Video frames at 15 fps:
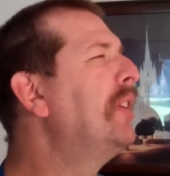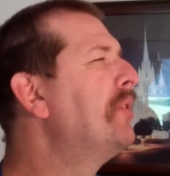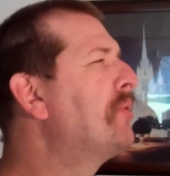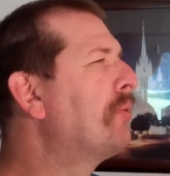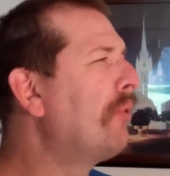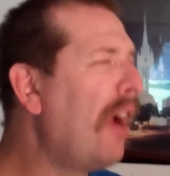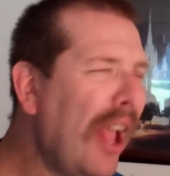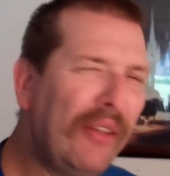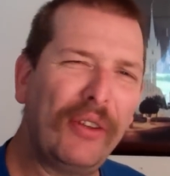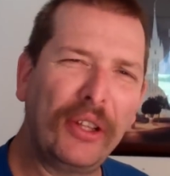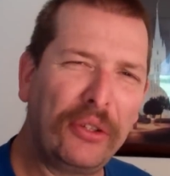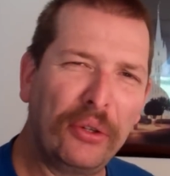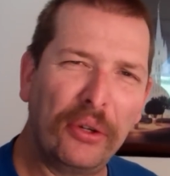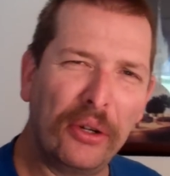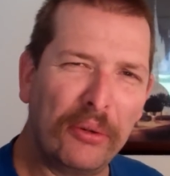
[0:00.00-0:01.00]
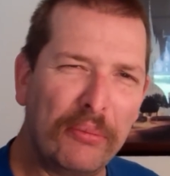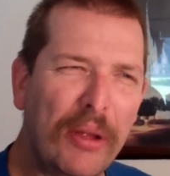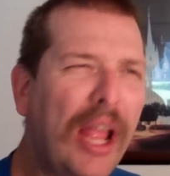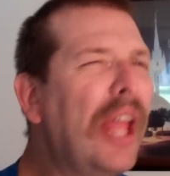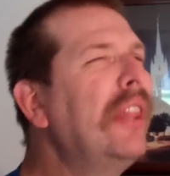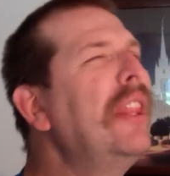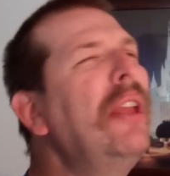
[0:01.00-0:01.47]
to drive it to them,
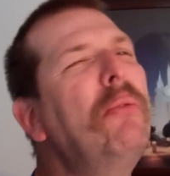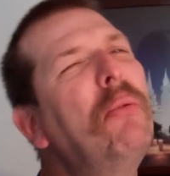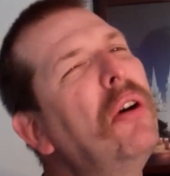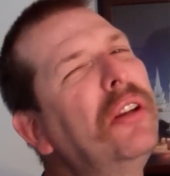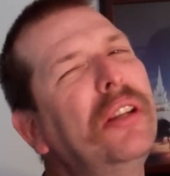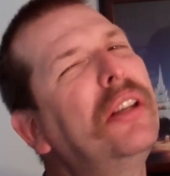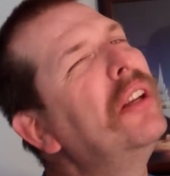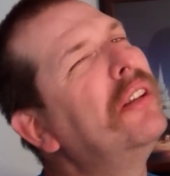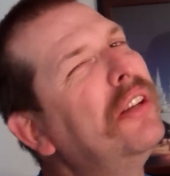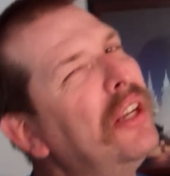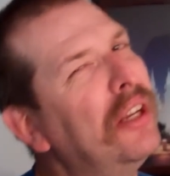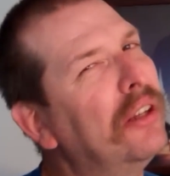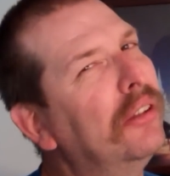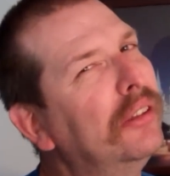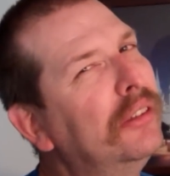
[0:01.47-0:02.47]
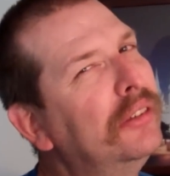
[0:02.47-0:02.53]
and they wanted a deal.